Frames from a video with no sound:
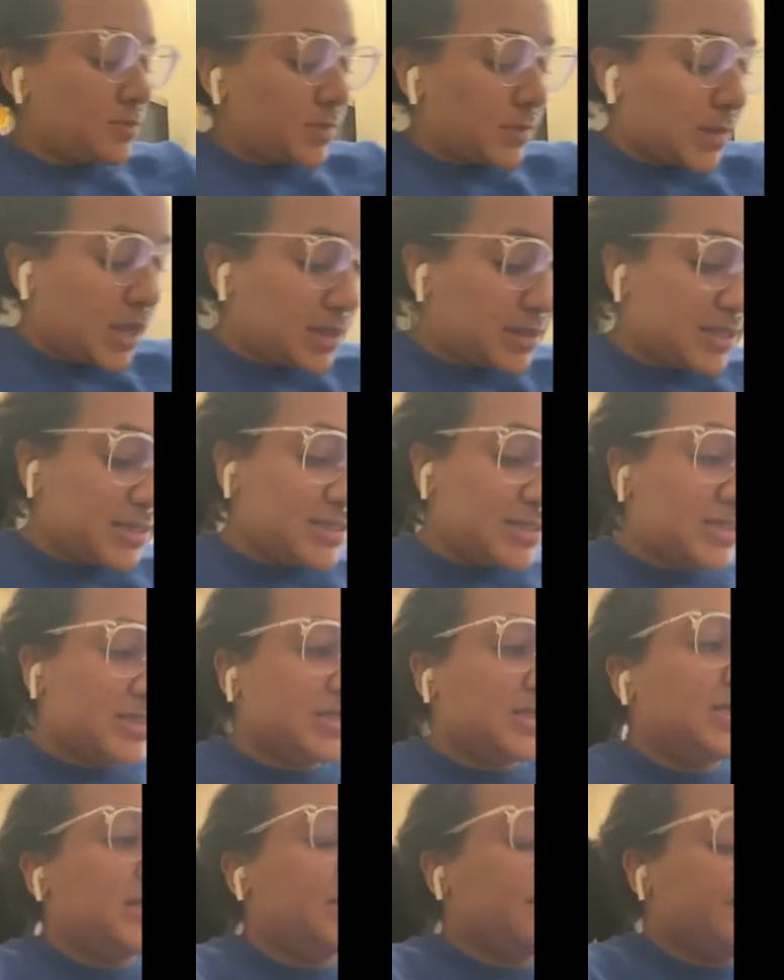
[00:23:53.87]
let's
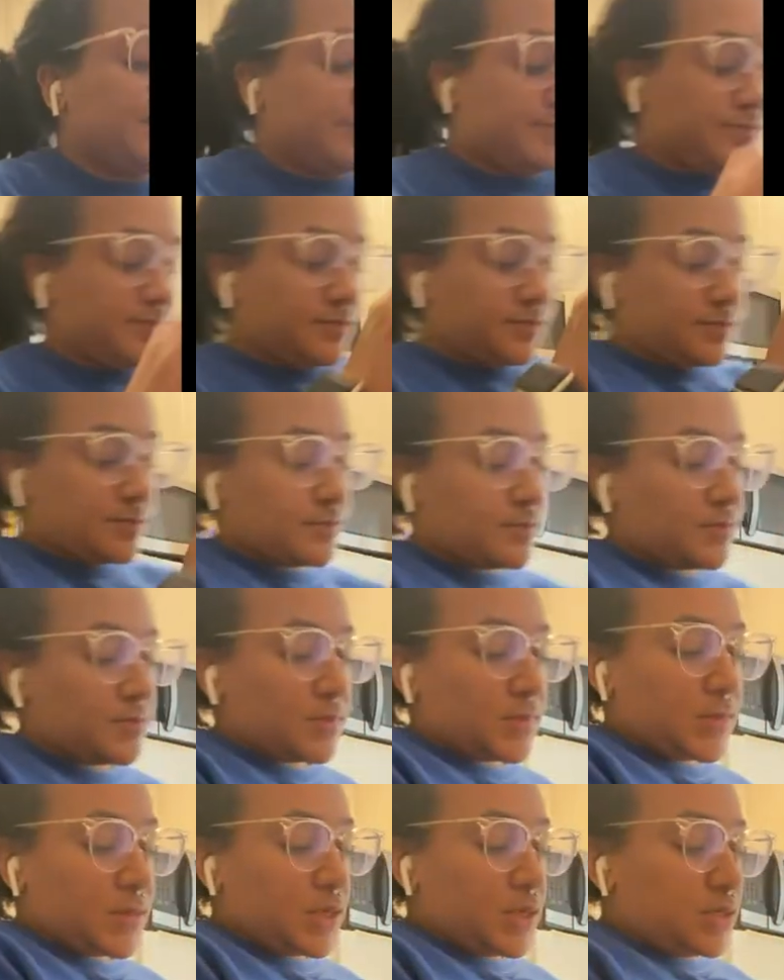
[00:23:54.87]
see.
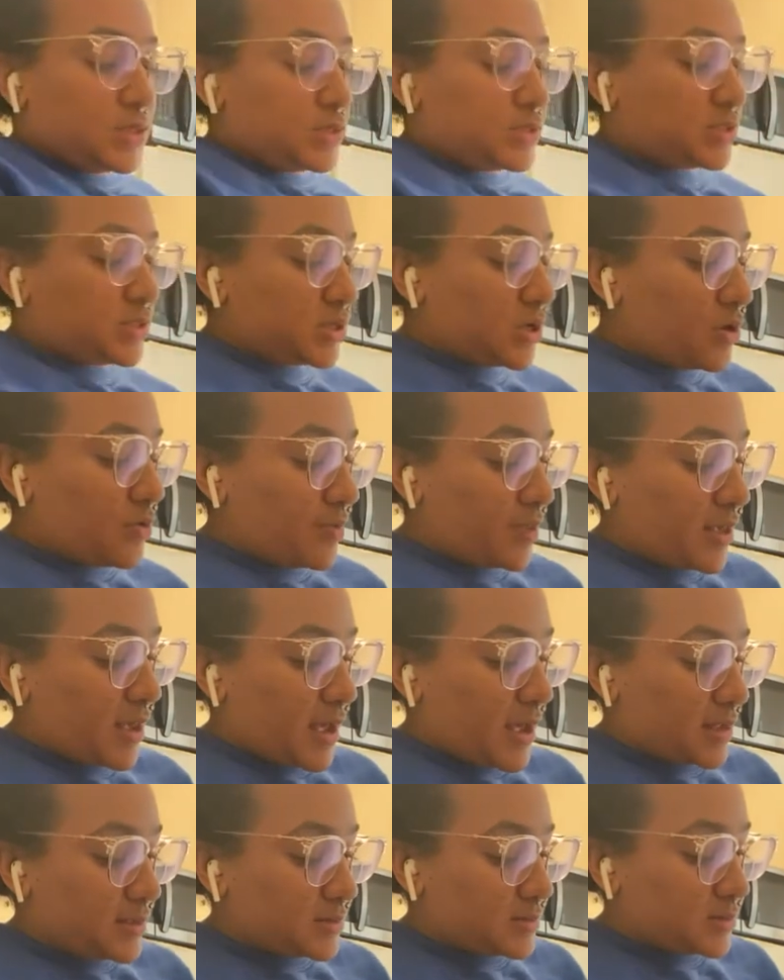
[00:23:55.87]
So
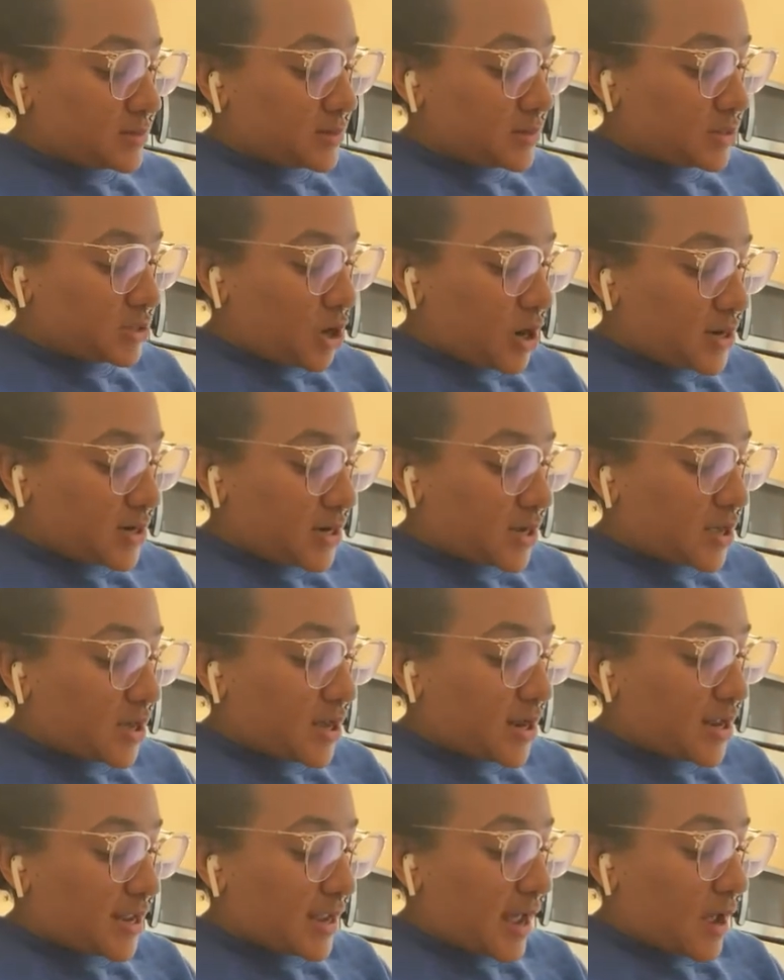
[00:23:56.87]
yeah, started
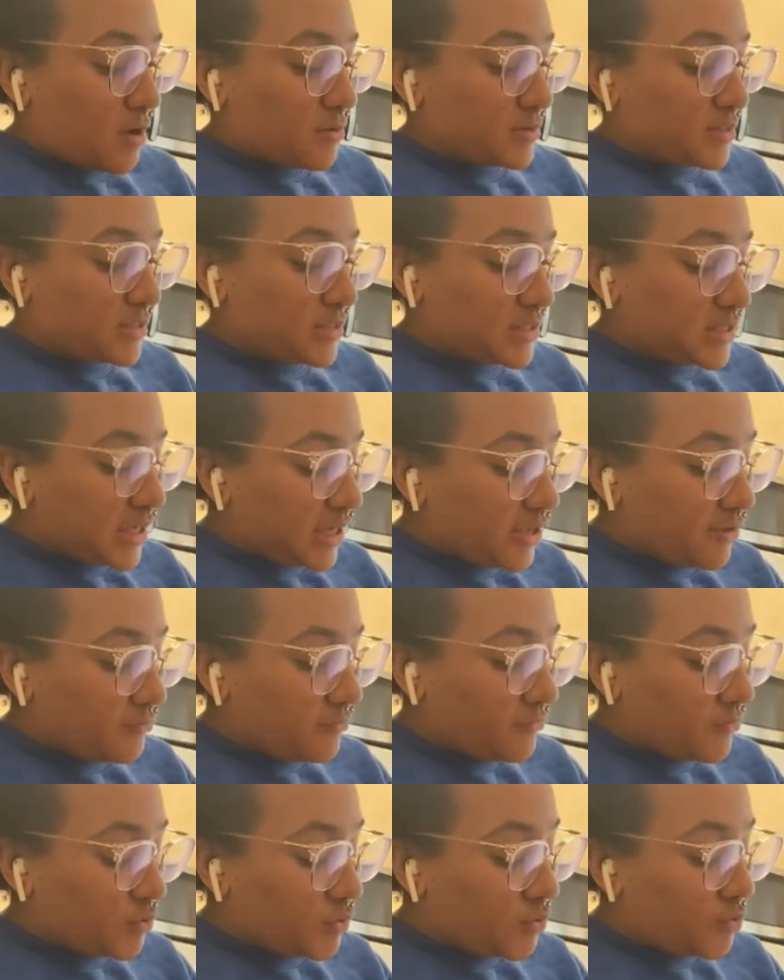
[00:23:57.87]
cutting out
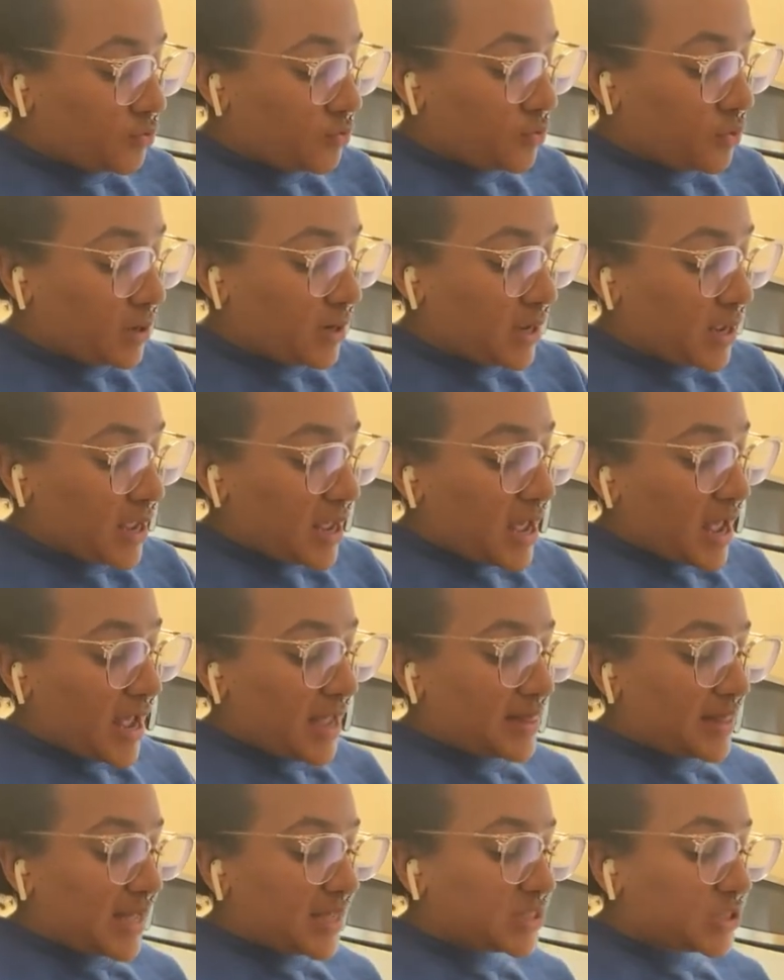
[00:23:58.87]
seafood.
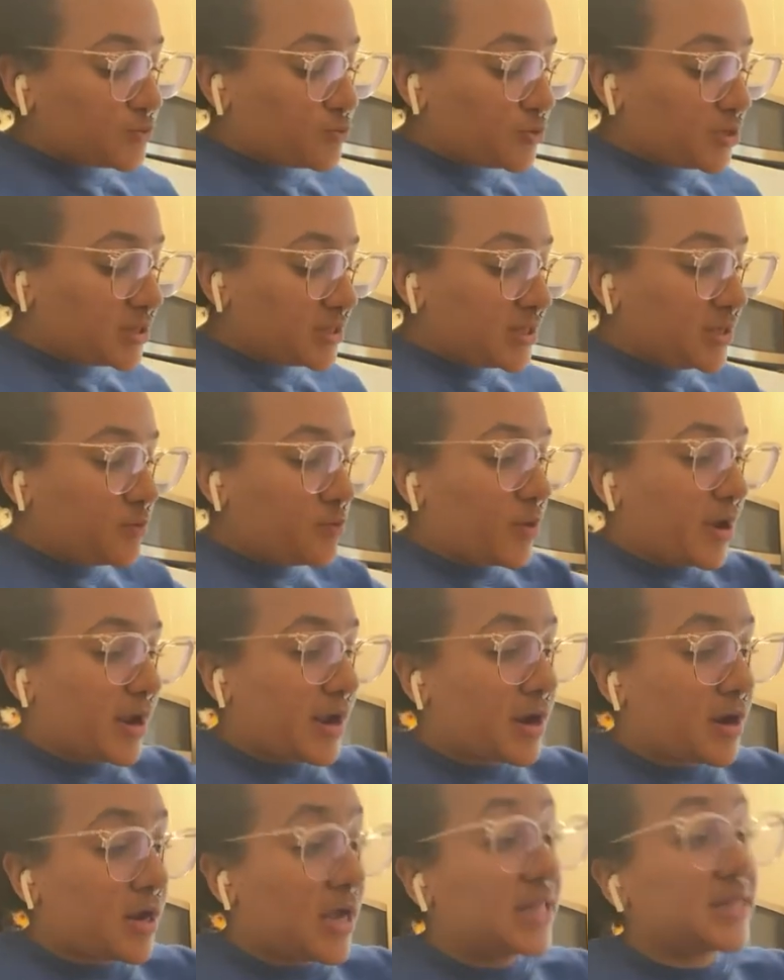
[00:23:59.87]
And that's really
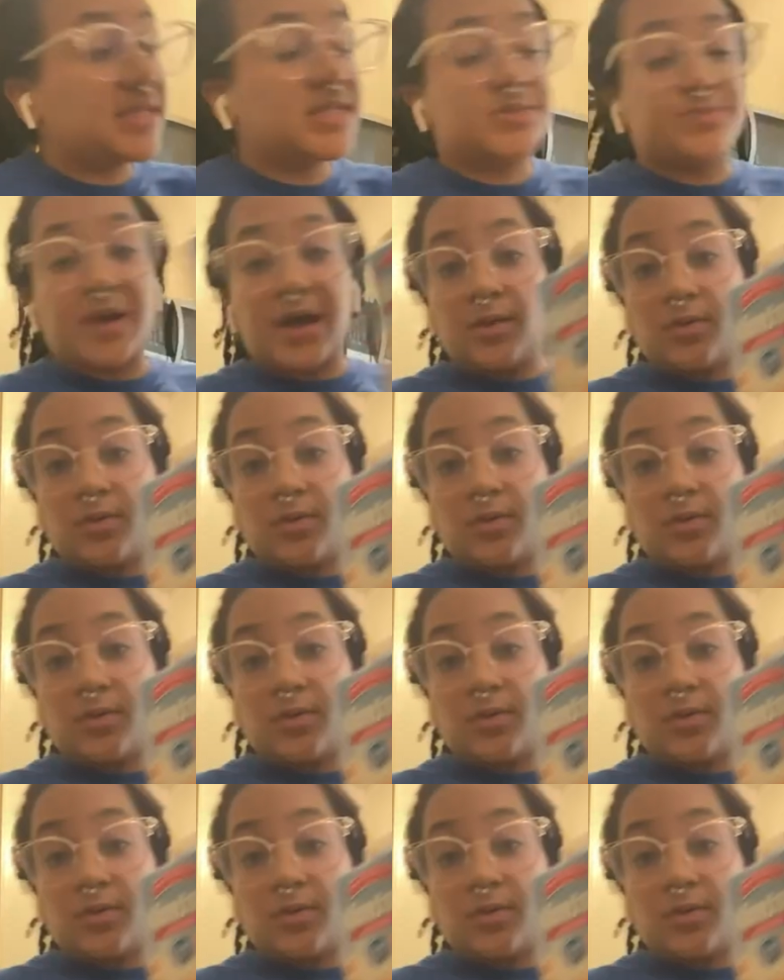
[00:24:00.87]
where, and this, by the